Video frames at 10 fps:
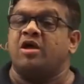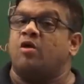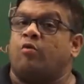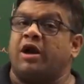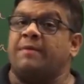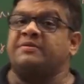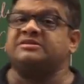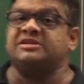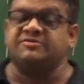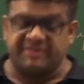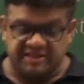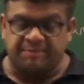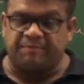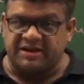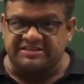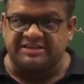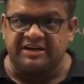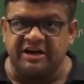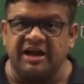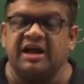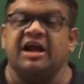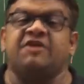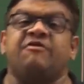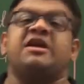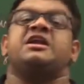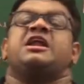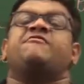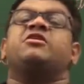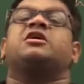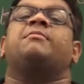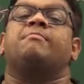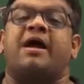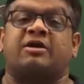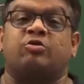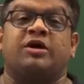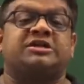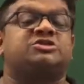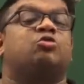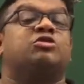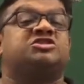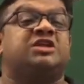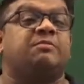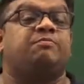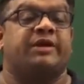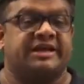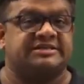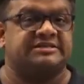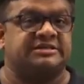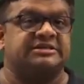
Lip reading: what happens is when they press it, it will never come back to its original place.